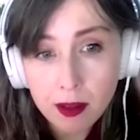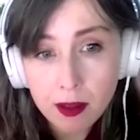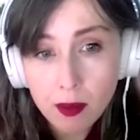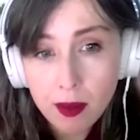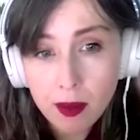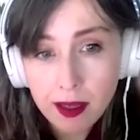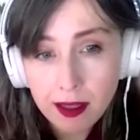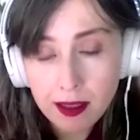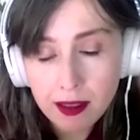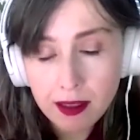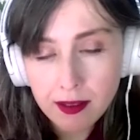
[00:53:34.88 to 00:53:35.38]
and
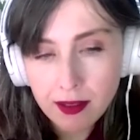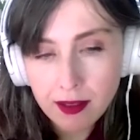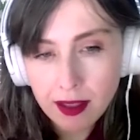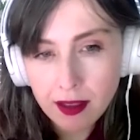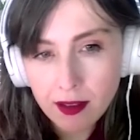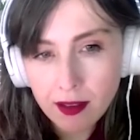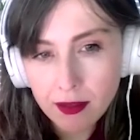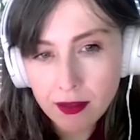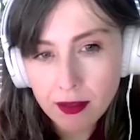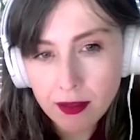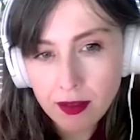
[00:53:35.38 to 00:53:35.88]
quite
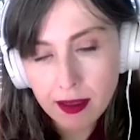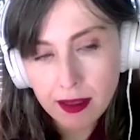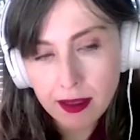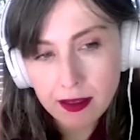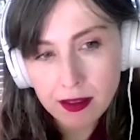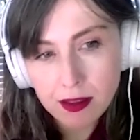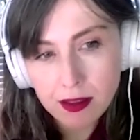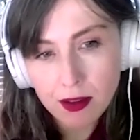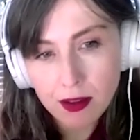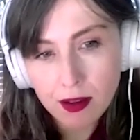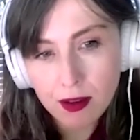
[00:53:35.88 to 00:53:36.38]
innovative. And
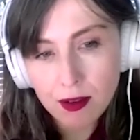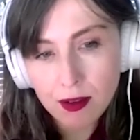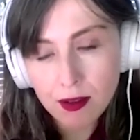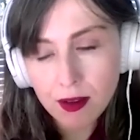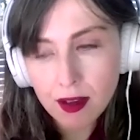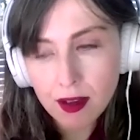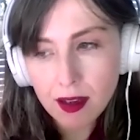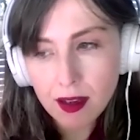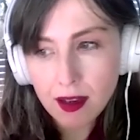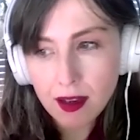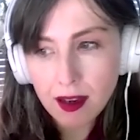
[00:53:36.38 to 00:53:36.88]
so
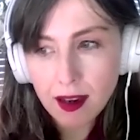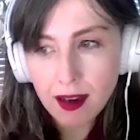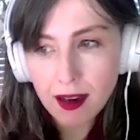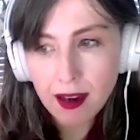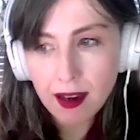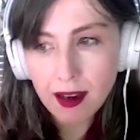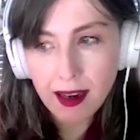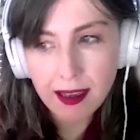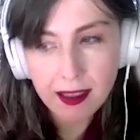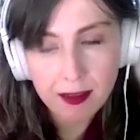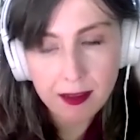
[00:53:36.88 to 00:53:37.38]

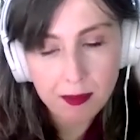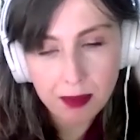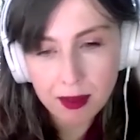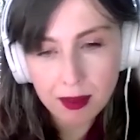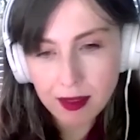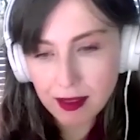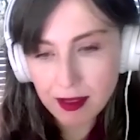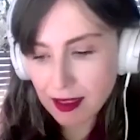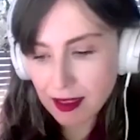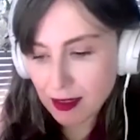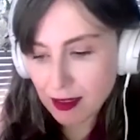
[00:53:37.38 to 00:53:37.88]
I
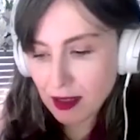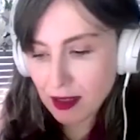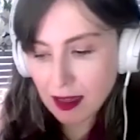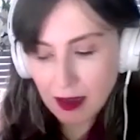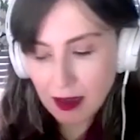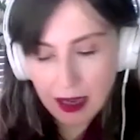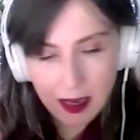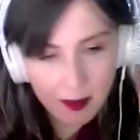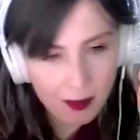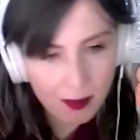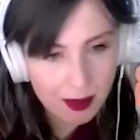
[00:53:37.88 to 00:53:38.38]
completely,
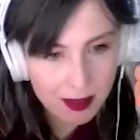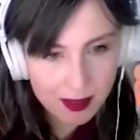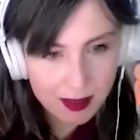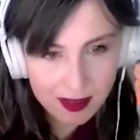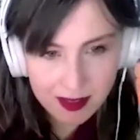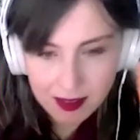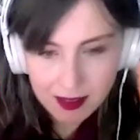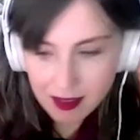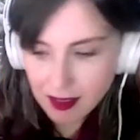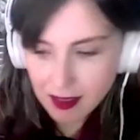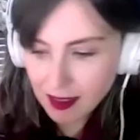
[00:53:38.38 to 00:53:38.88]
hemp
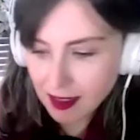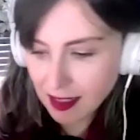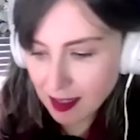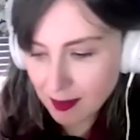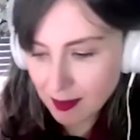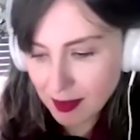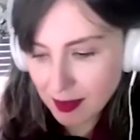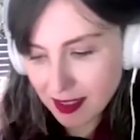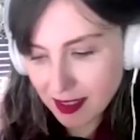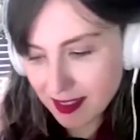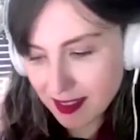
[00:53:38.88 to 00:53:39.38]
is, I
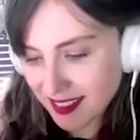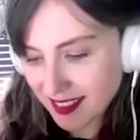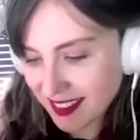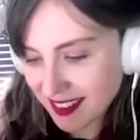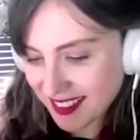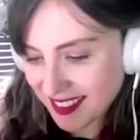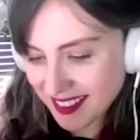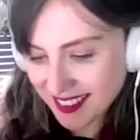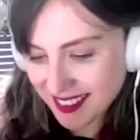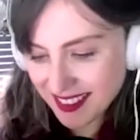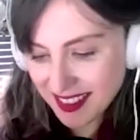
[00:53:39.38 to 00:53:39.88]
mean,
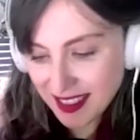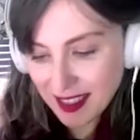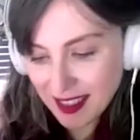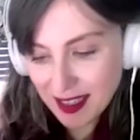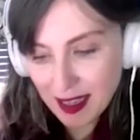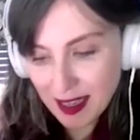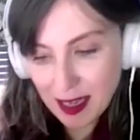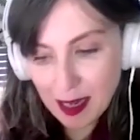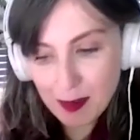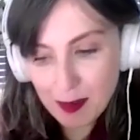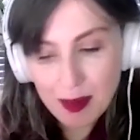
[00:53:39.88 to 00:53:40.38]

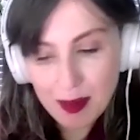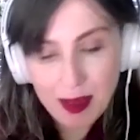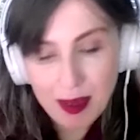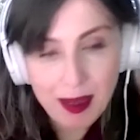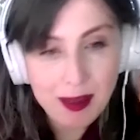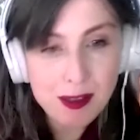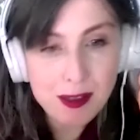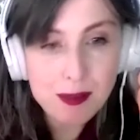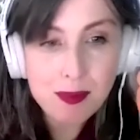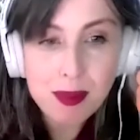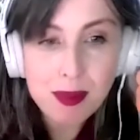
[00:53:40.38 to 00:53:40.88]
hemp
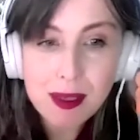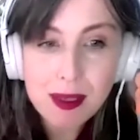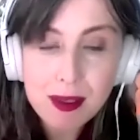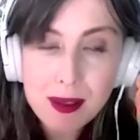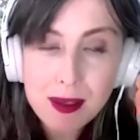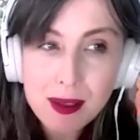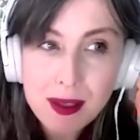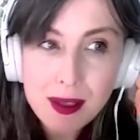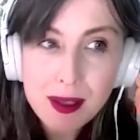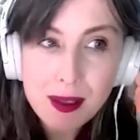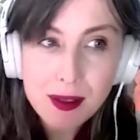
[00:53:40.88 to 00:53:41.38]
has
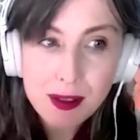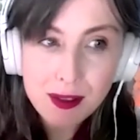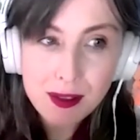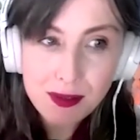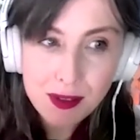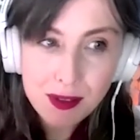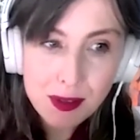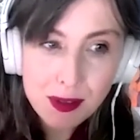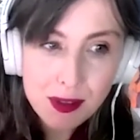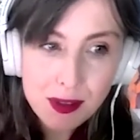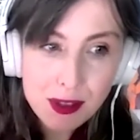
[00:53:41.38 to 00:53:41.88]
been the
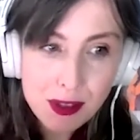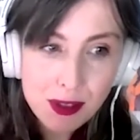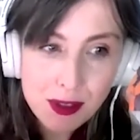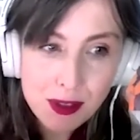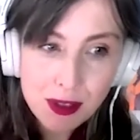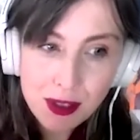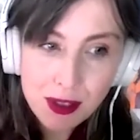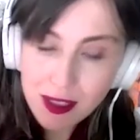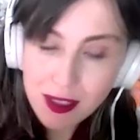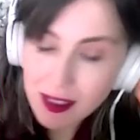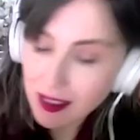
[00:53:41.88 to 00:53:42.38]
future